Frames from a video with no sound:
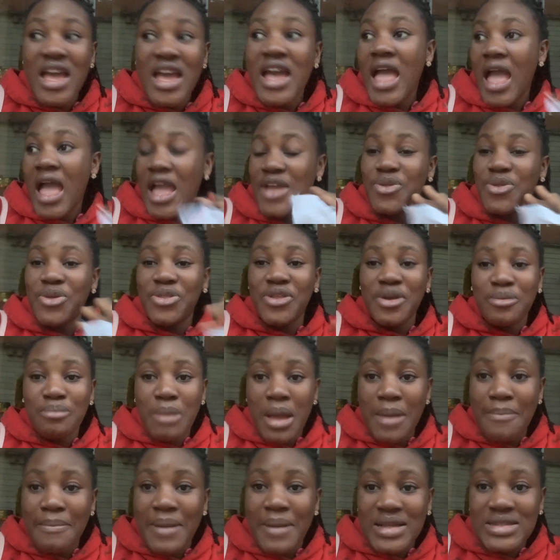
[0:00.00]
I did not take my
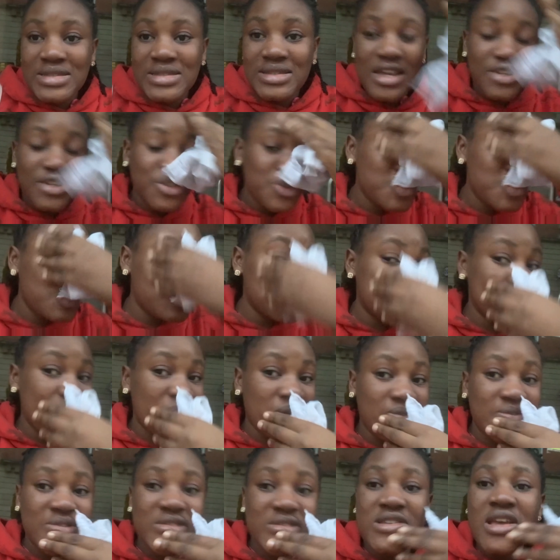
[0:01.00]
bath. I just wash my
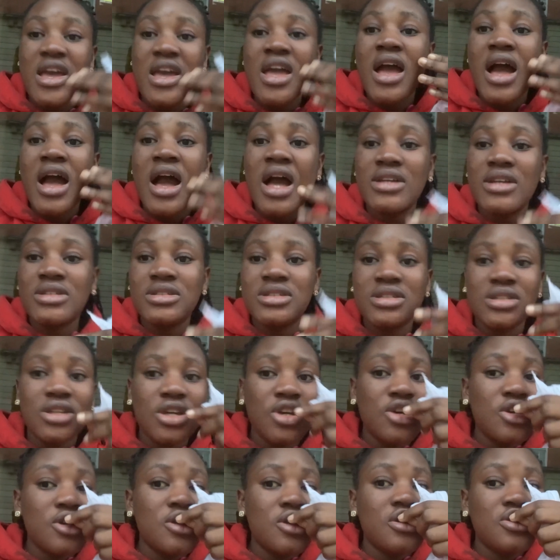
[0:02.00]
face and
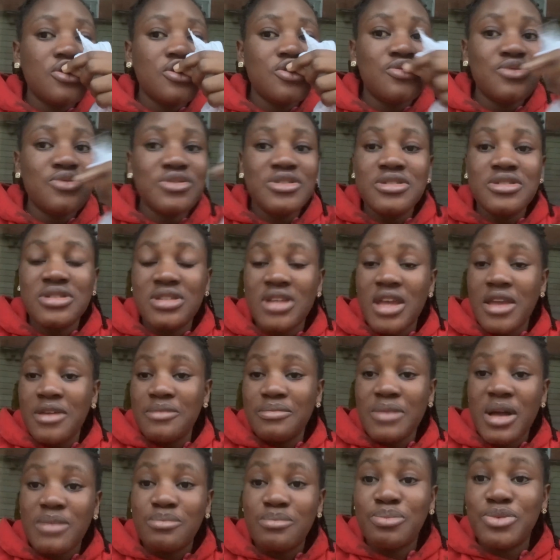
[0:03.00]
use
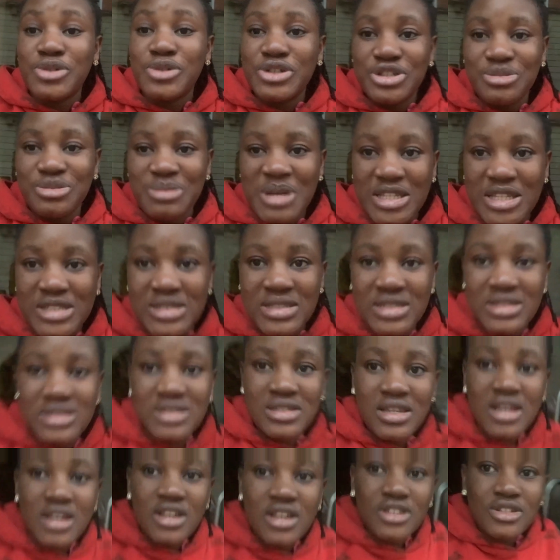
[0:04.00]
and brush my teeth.
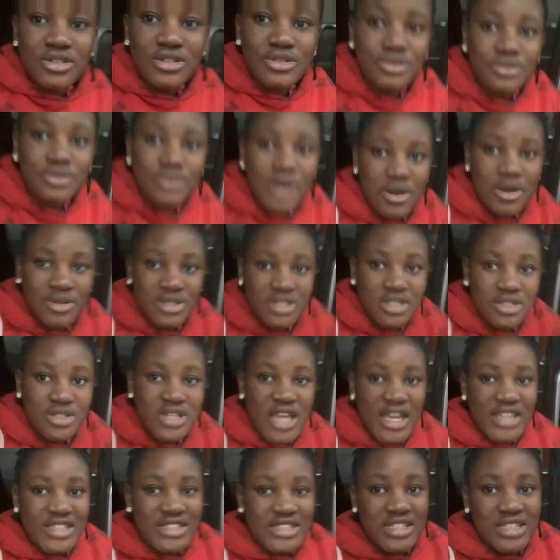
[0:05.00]
So I'll see you
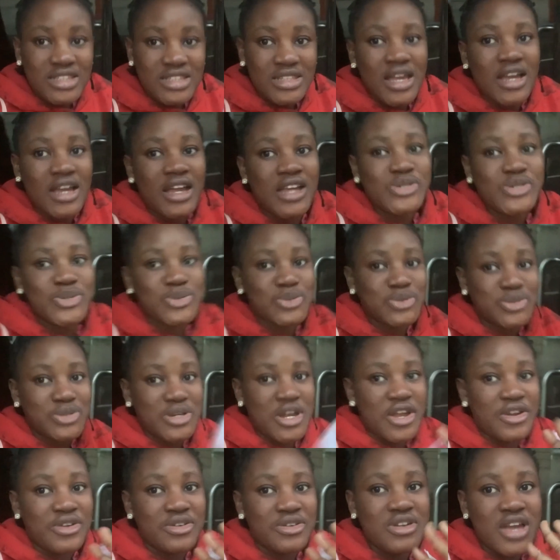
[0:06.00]
guys later. I just want to
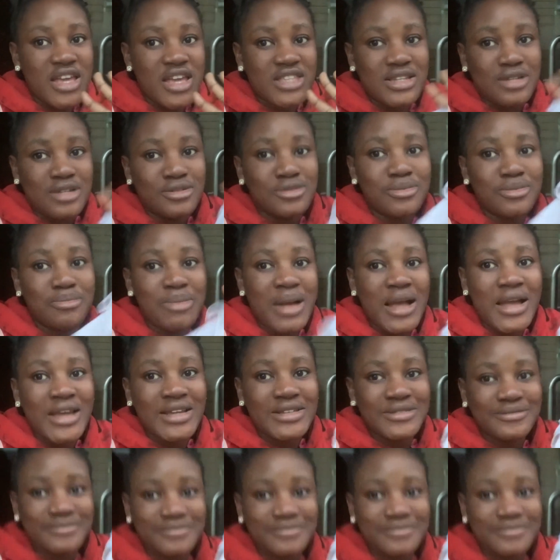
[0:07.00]
carry you guys along. Bye.